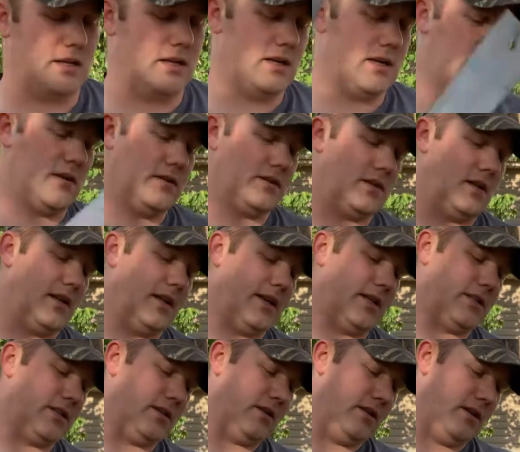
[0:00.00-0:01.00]
and giggles, I'll
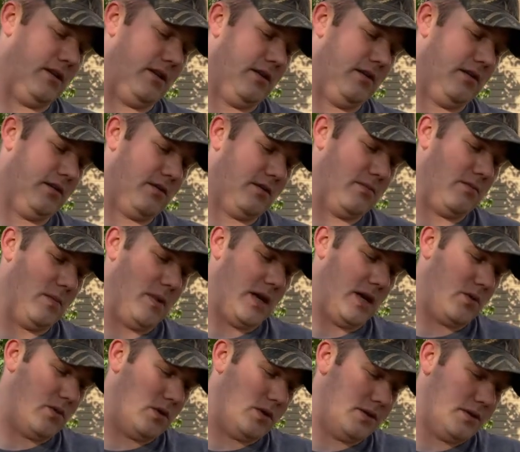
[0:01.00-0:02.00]
actually
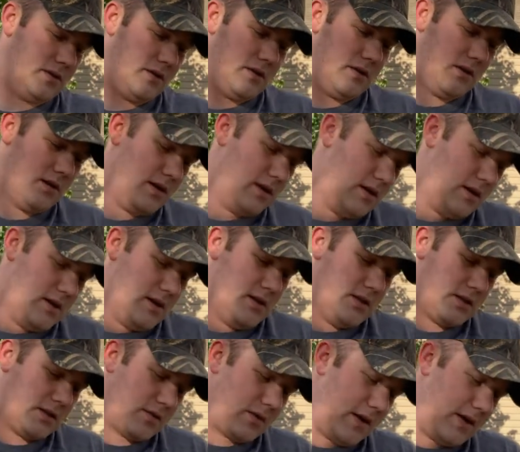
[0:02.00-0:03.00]
make one.
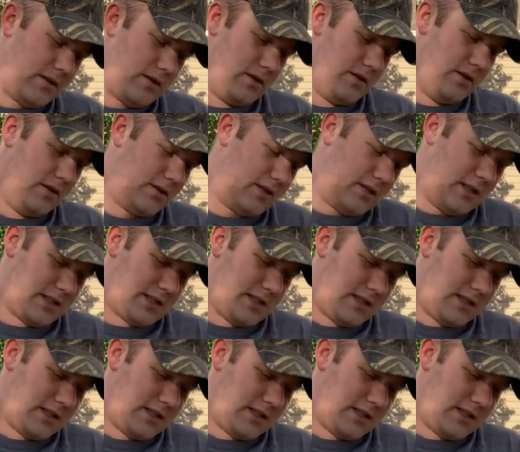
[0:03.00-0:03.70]
So rather than using this